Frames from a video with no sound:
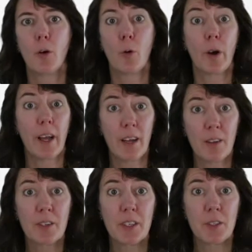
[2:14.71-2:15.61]
or
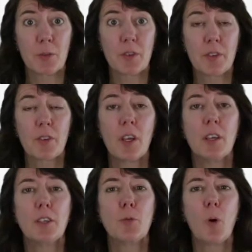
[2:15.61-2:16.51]
held notes,
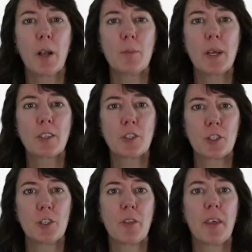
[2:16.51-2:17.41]
you want to make sure